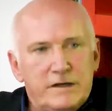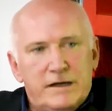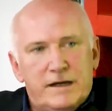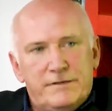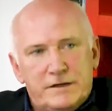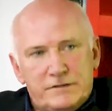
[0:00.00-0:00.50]

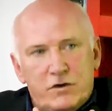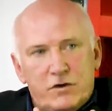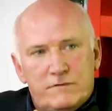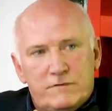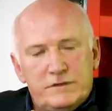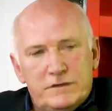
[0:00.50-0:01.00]
And that's
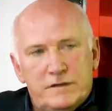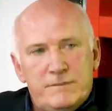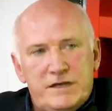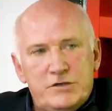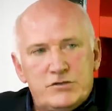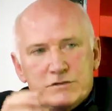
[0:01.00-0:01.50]
often a
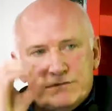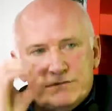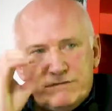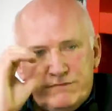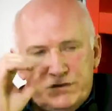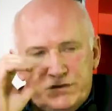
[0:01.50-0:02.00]
major
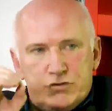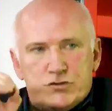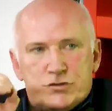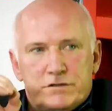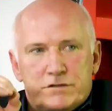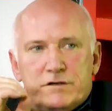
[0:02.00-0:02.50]

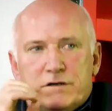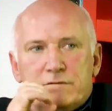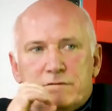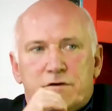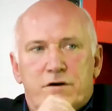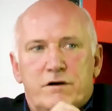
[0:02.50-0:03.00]
feature
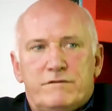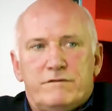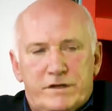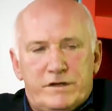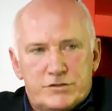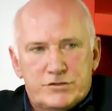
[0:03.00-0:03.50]
of our
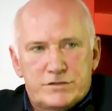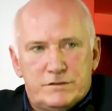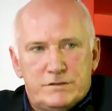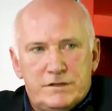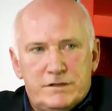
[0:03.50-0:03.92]
fiction.